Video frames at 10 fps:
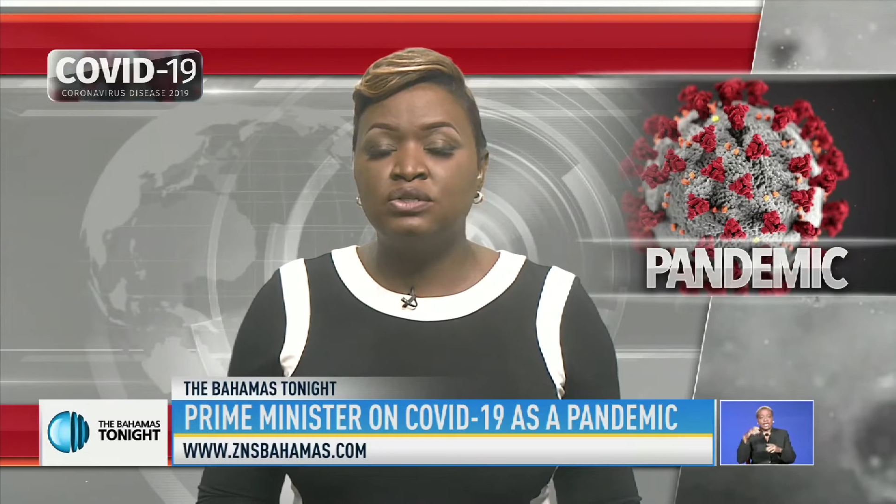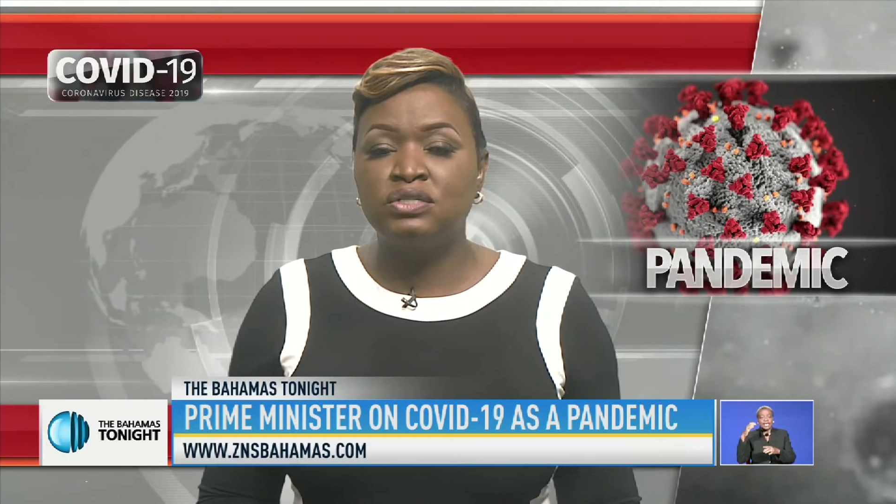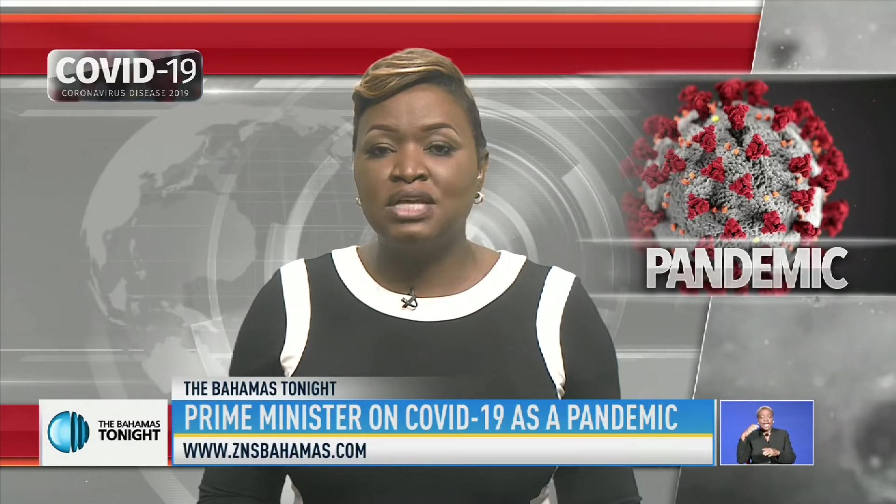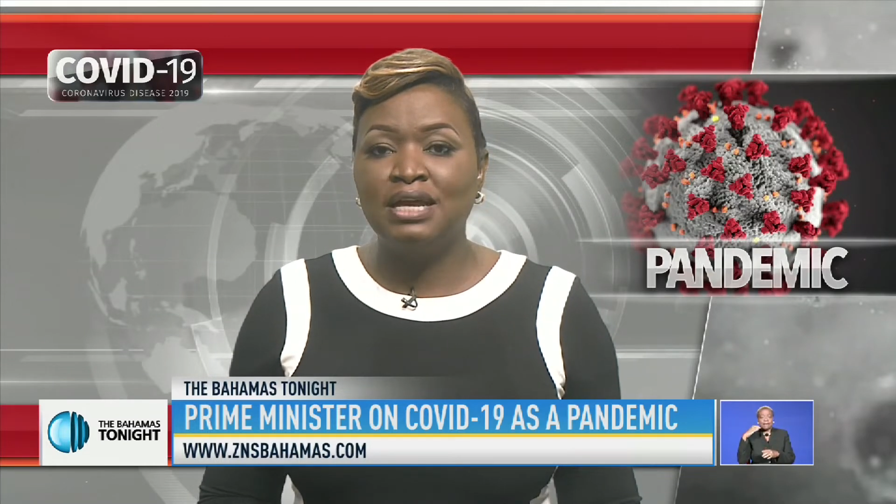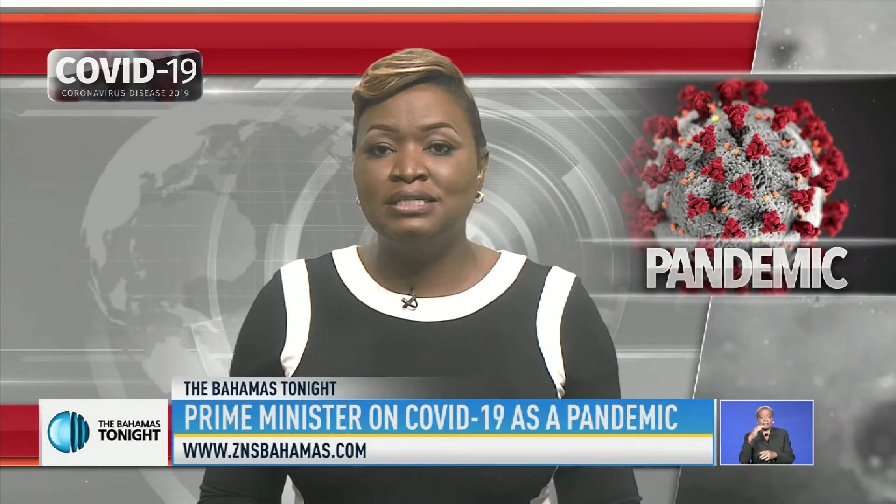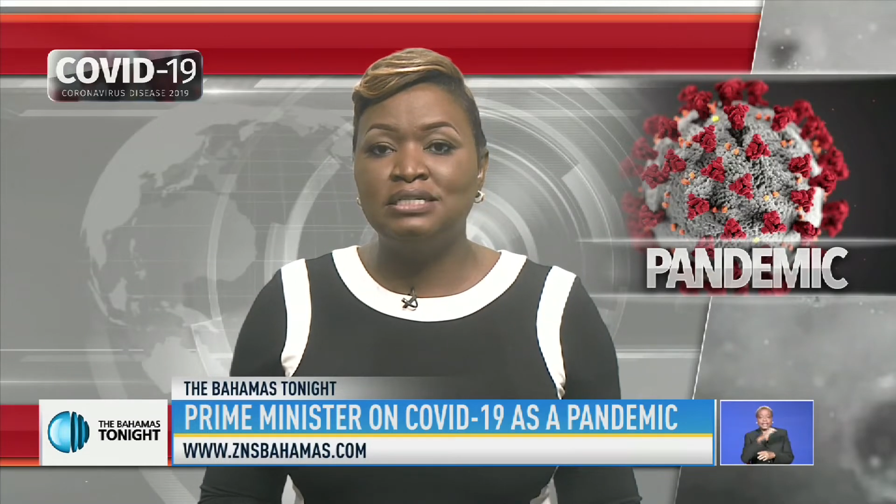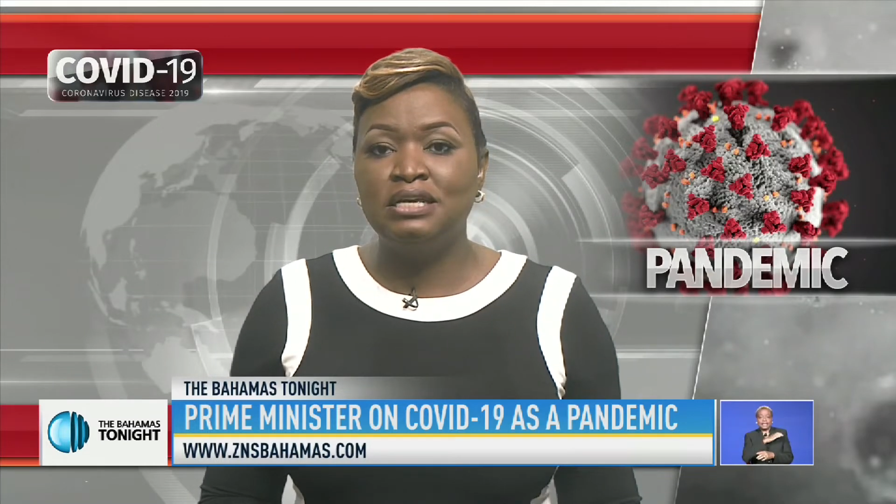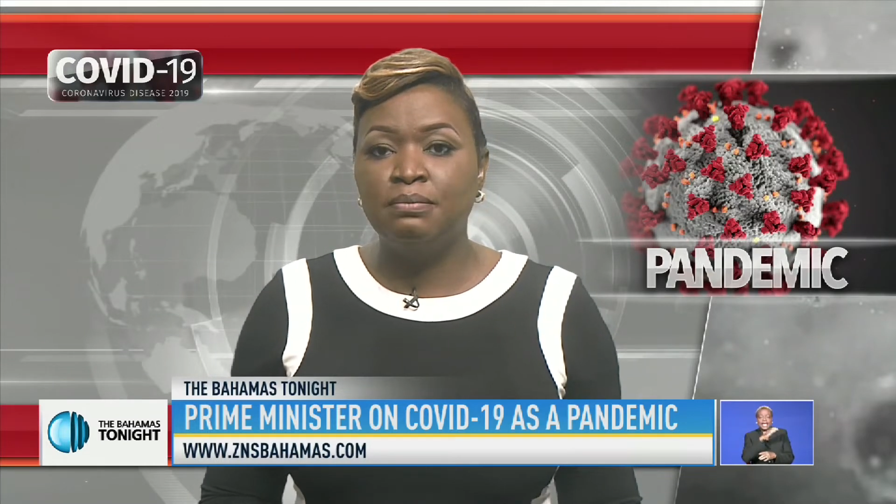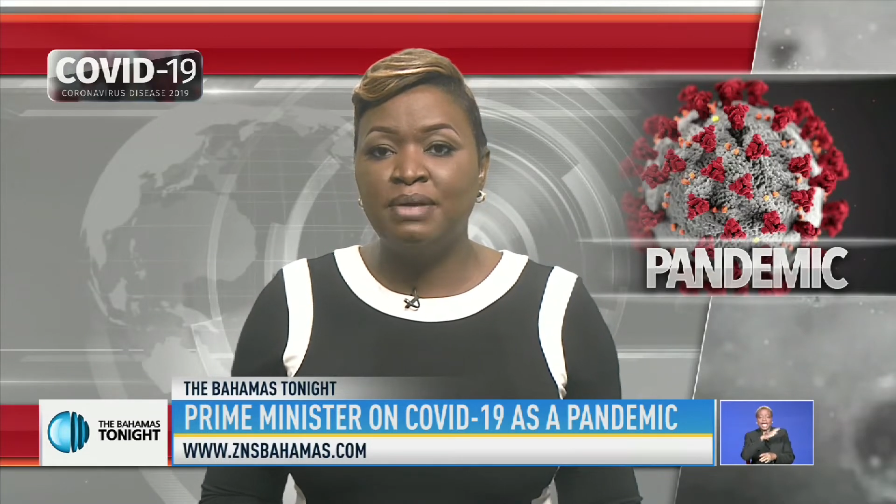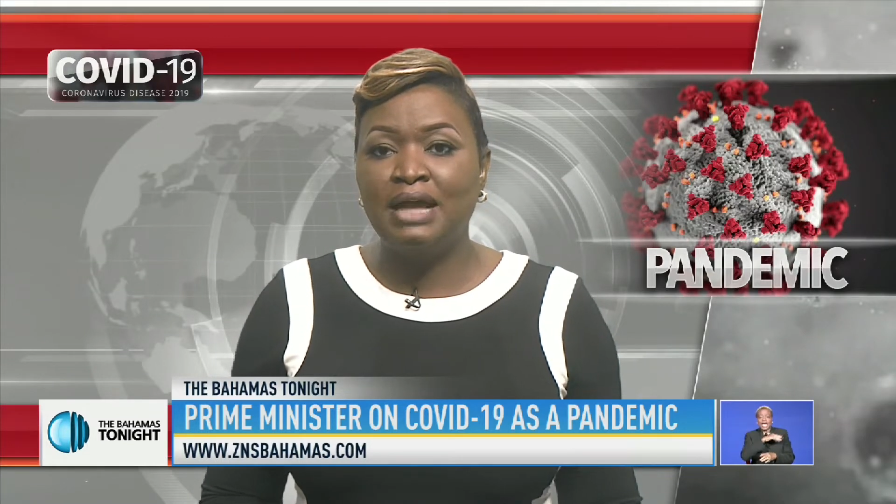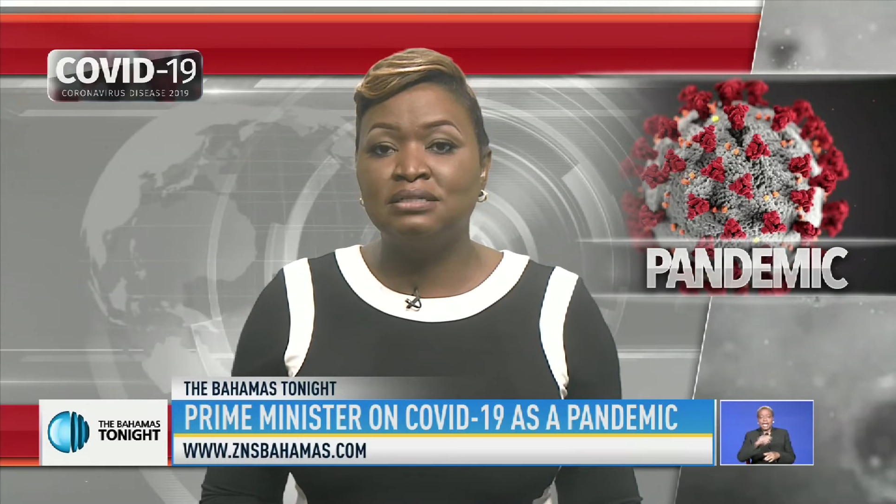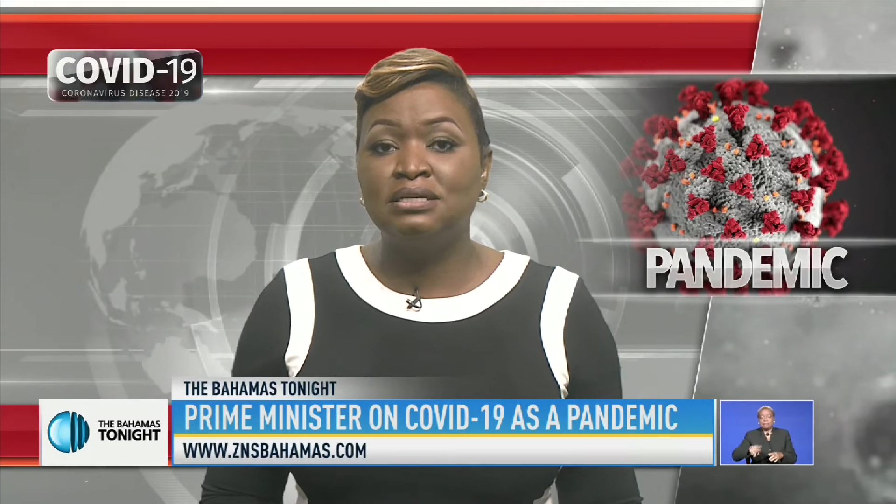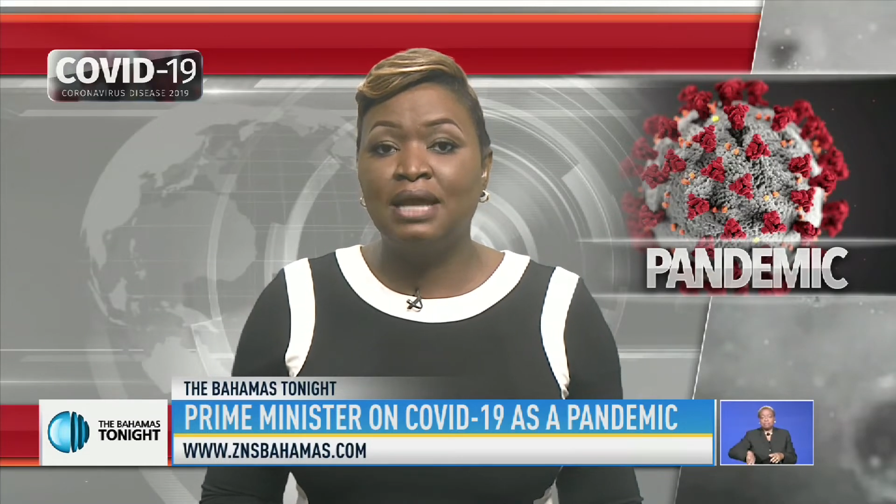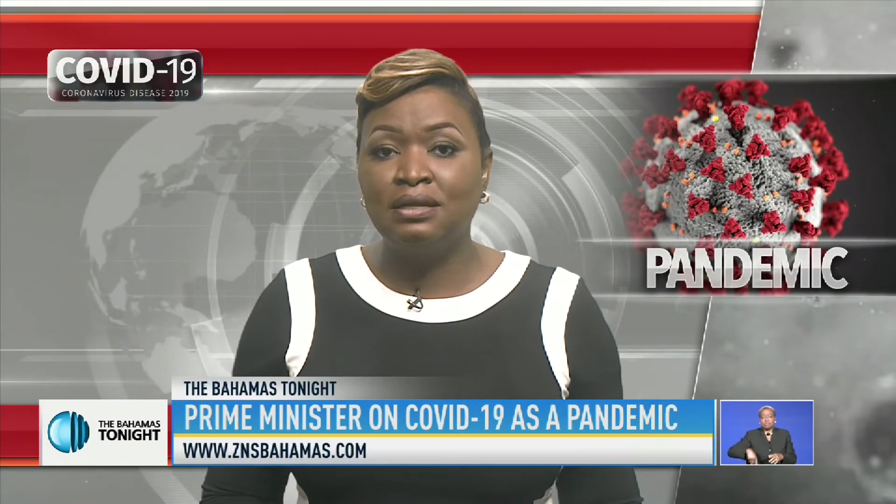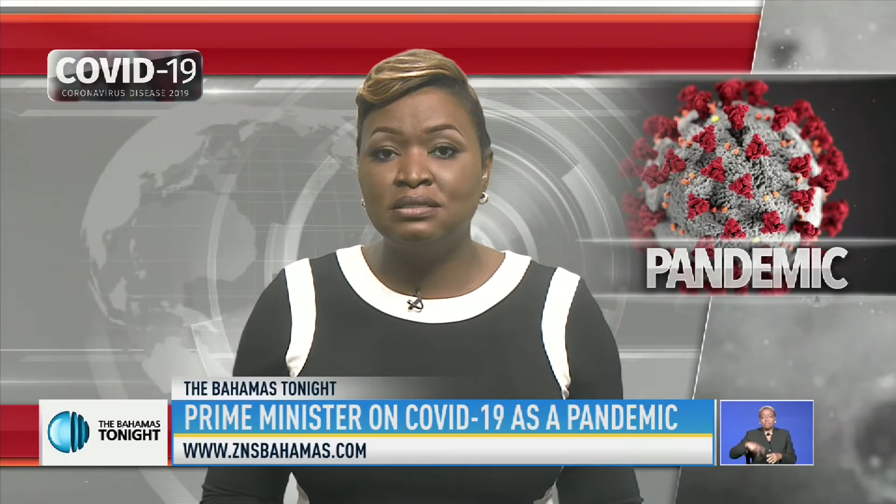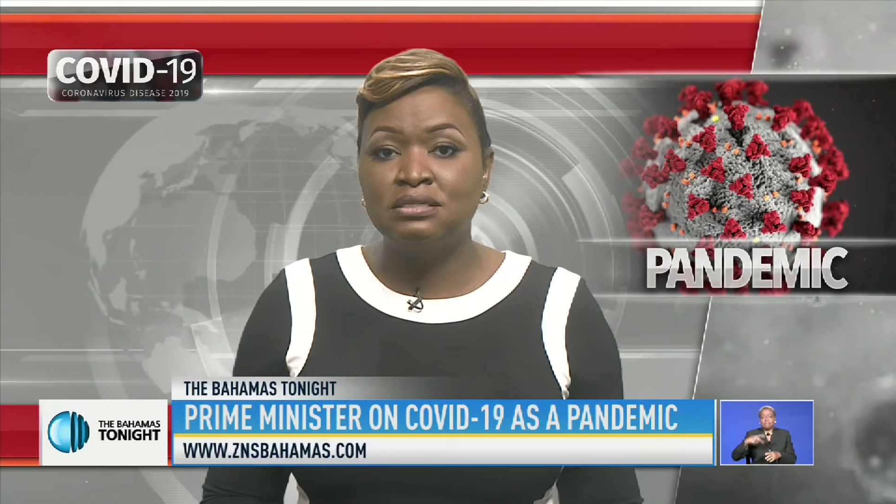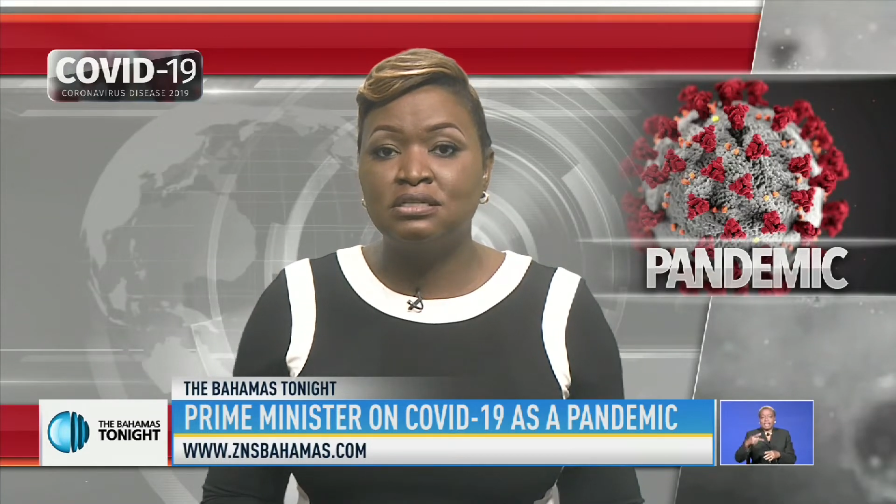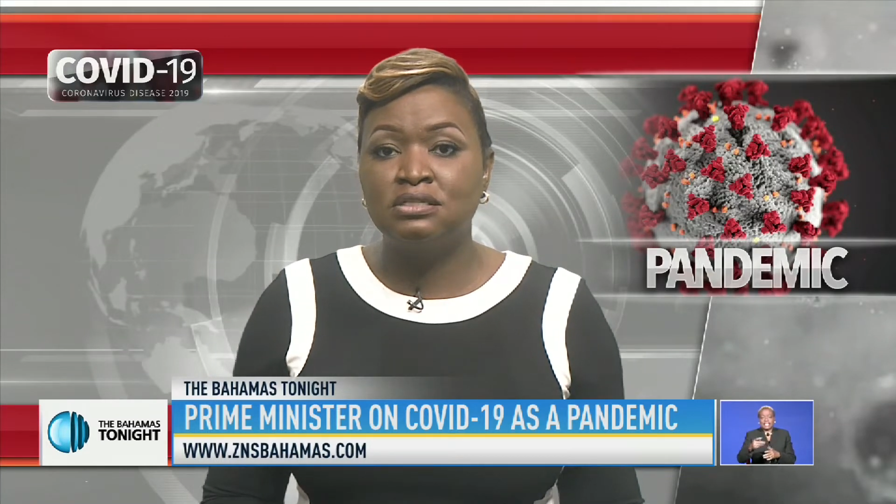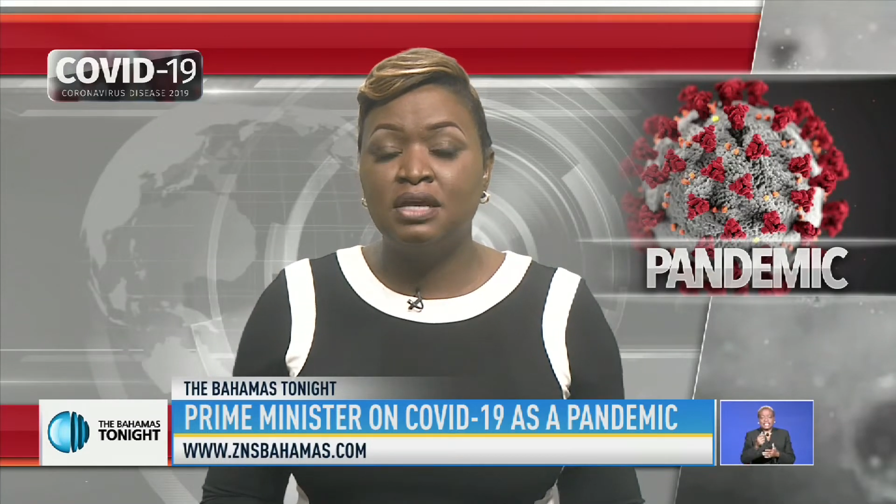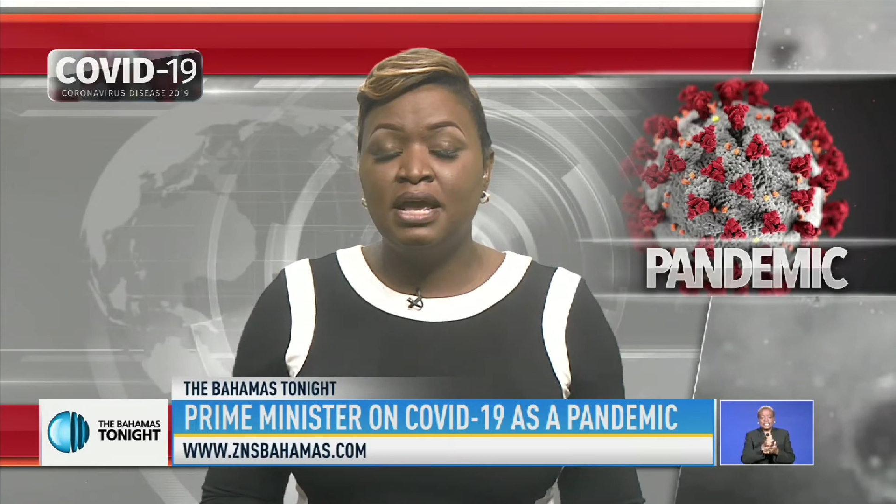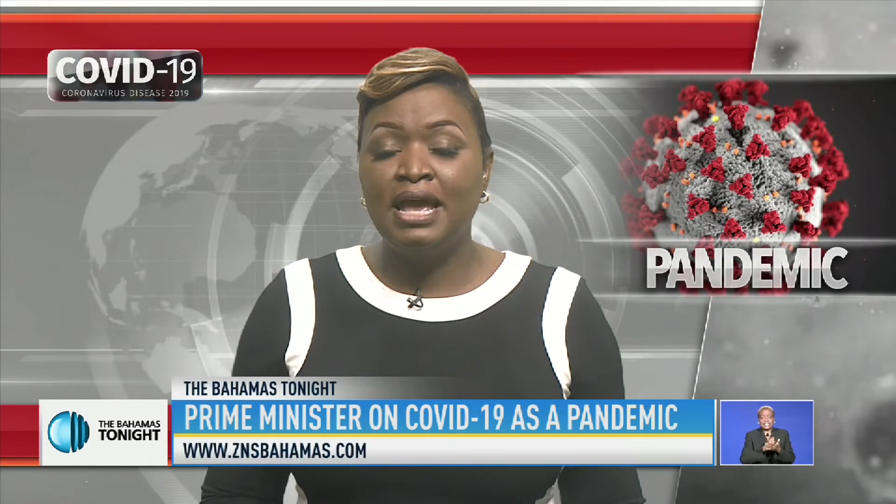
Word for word: society impact analysis